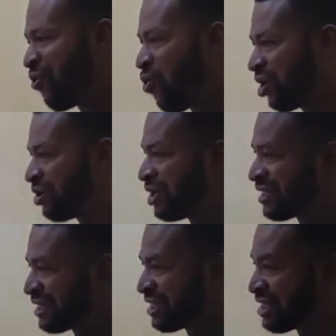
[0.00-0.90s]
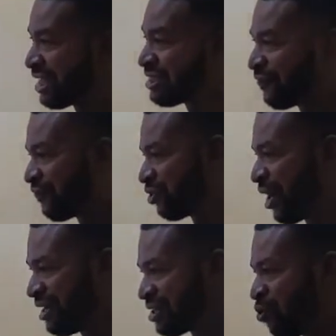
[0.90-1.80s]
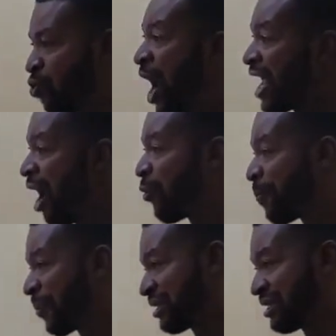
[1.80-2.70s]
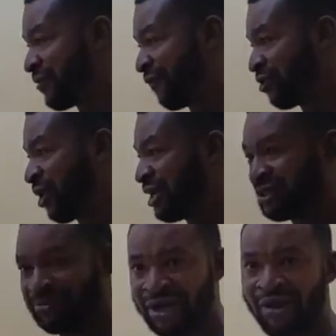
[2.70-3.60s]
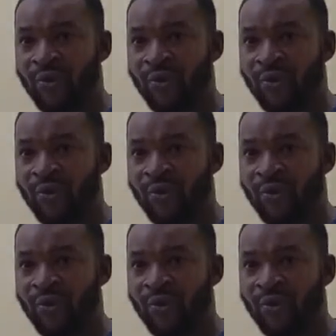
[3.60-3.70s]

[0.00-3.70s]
What necessitates federalism? Why are we practicing federalism?